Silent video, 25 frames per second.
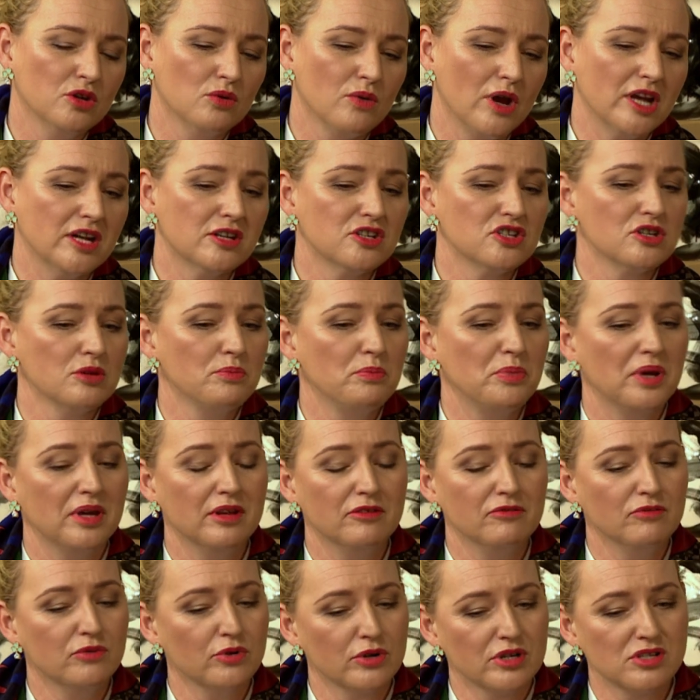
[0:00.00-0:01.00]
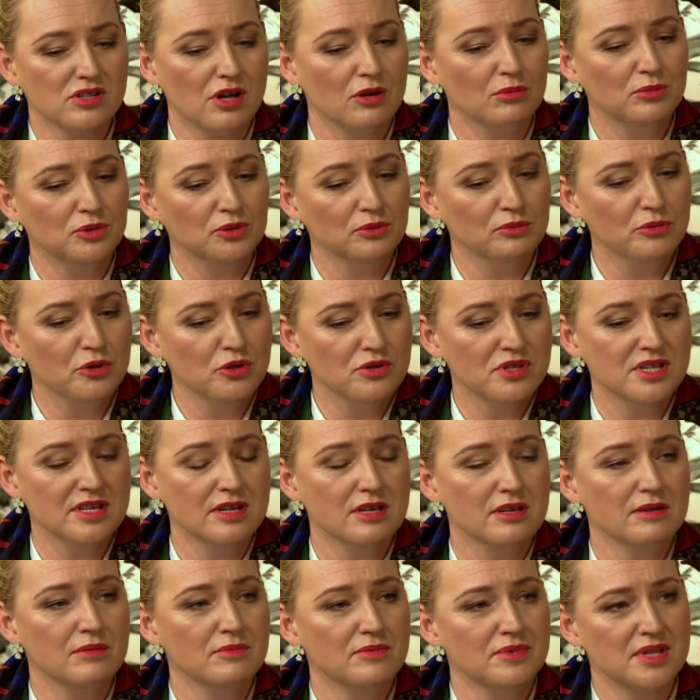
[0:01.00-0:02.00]
curatorship in, for example,
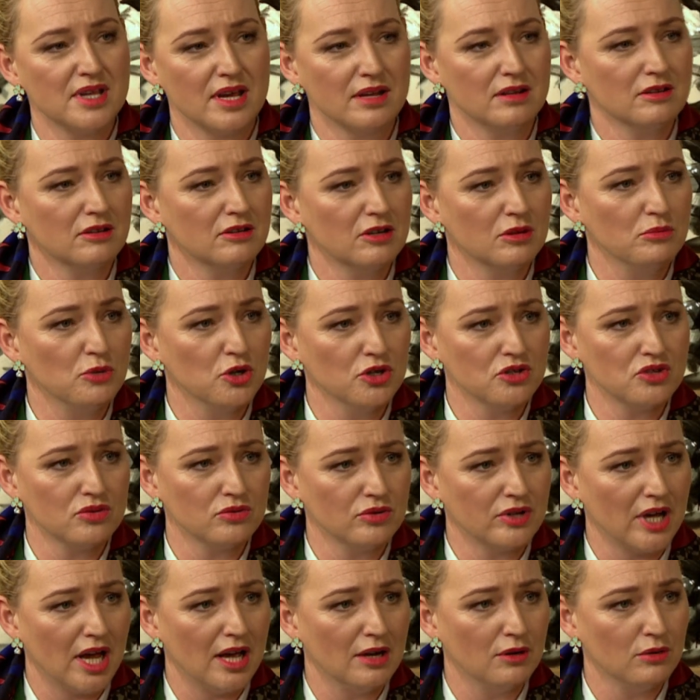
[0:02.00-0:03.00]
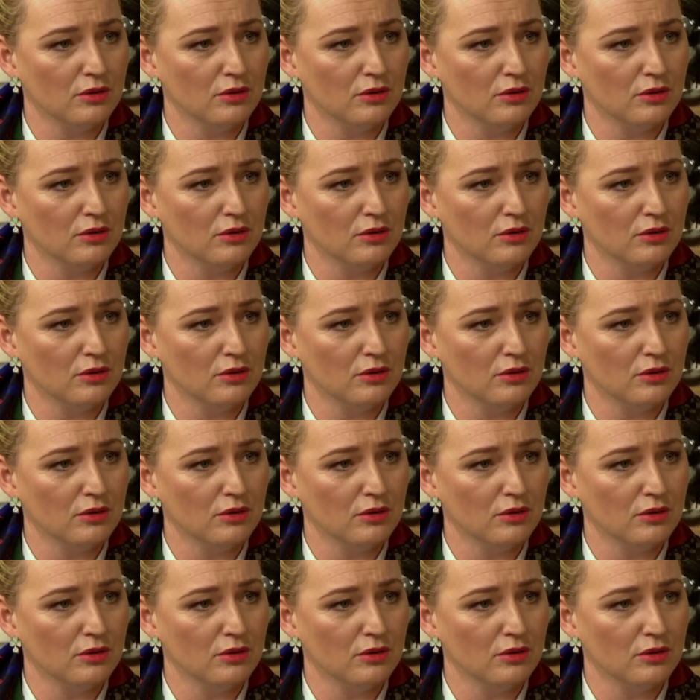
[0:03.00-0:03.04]
museums and commercial